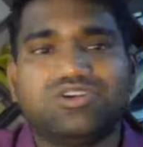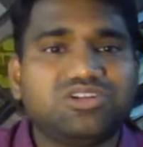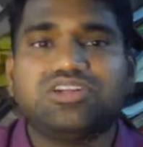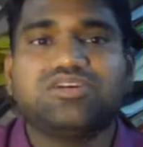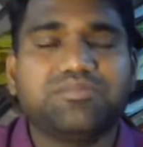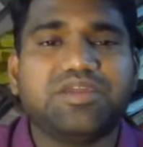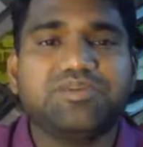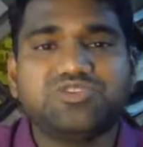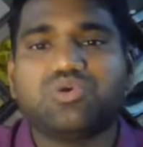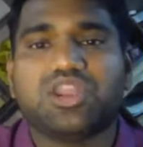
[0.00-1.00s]
or
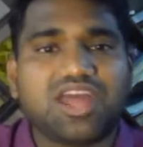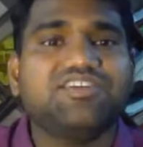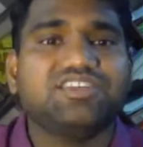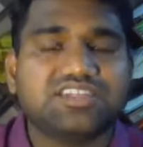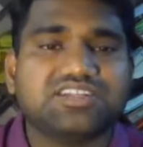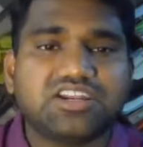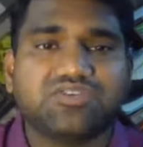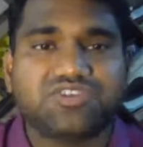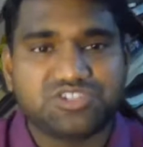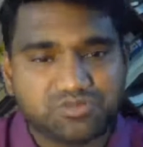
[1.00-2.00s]
babies who are having these kind
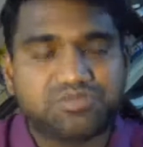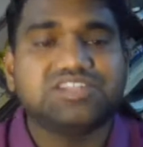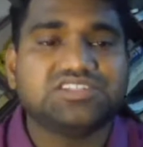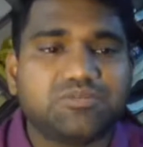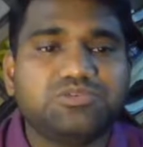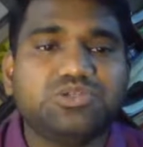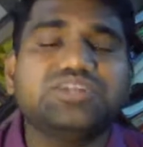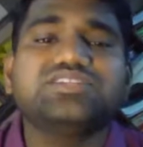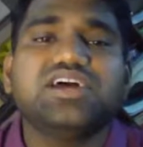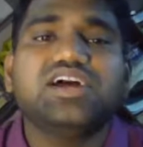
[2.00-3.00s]
of issues, please come to
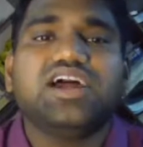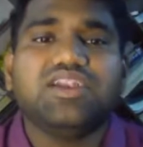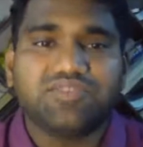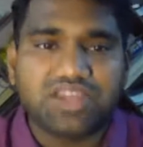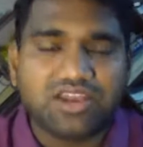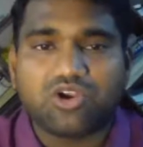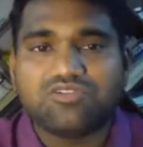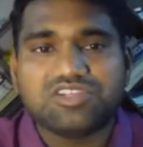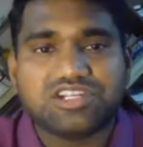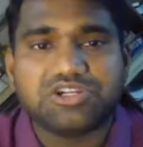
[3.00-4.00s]
us, and we are
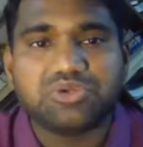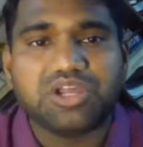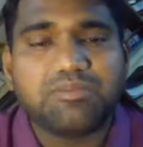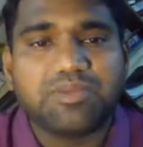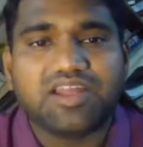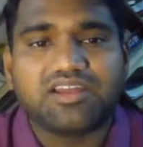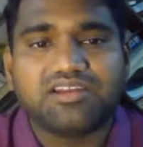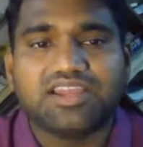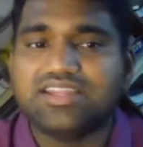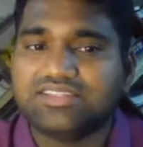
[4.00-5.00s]
always ready to help.
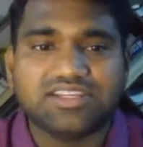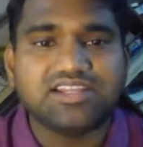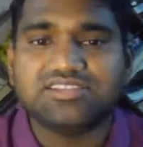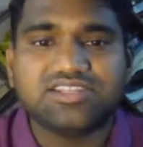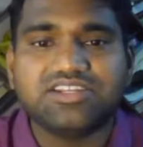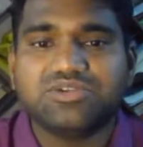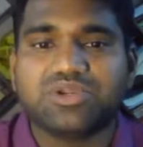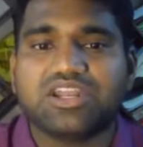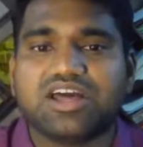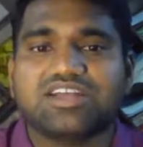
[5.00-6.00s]
Anything else, then you
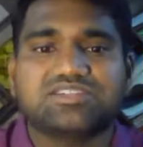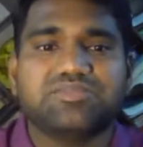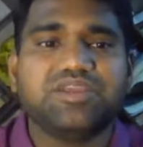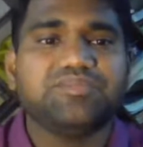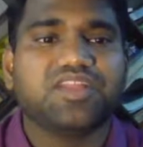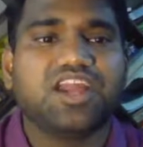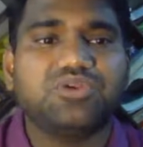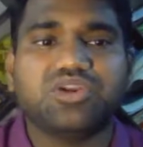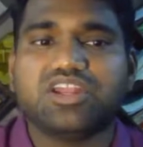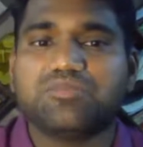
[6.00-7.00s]
can ask me, and
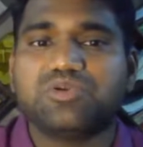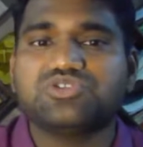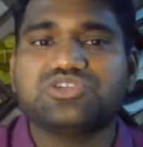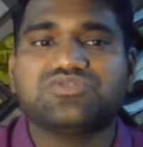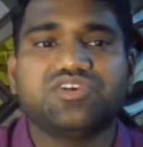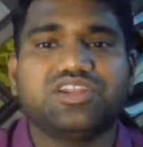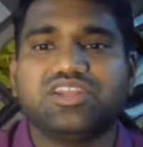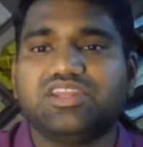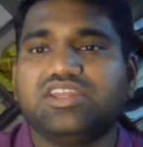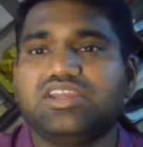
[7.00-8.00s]
you can approach us for
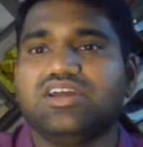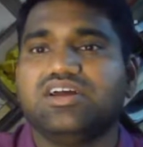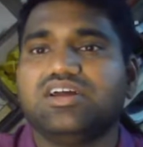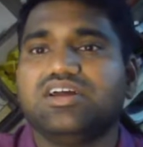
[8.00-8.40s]
any